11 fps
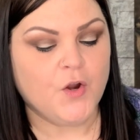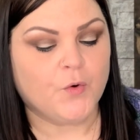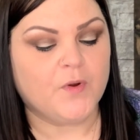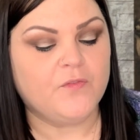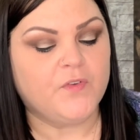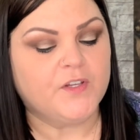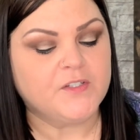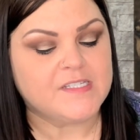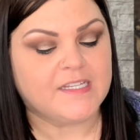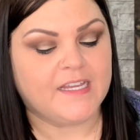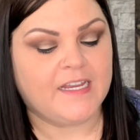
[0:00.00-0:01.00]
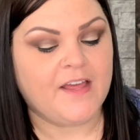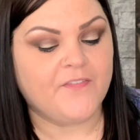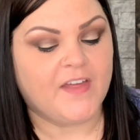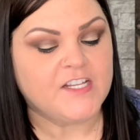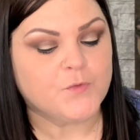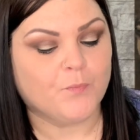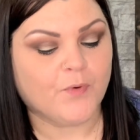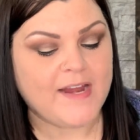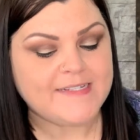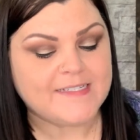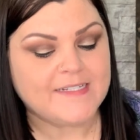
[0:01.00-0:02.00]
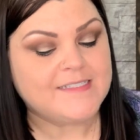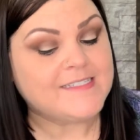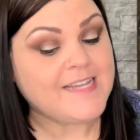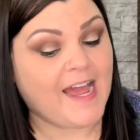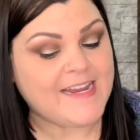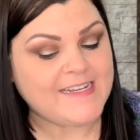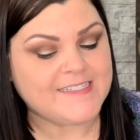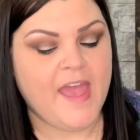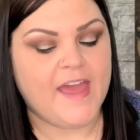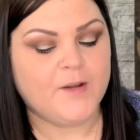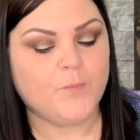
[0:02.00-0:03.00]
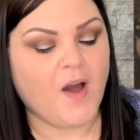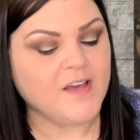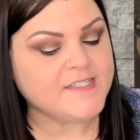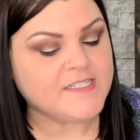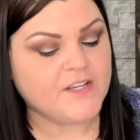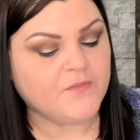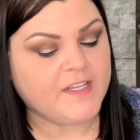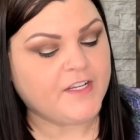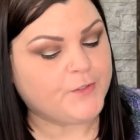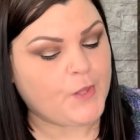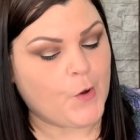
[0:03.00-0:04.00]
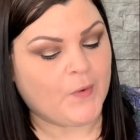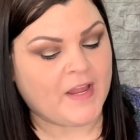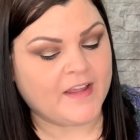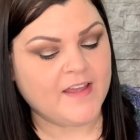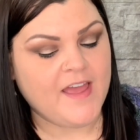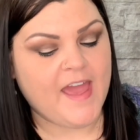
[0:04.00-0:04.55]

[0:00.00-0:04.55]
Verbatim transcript: Reveal skin that is bright, tight, and positively glowing.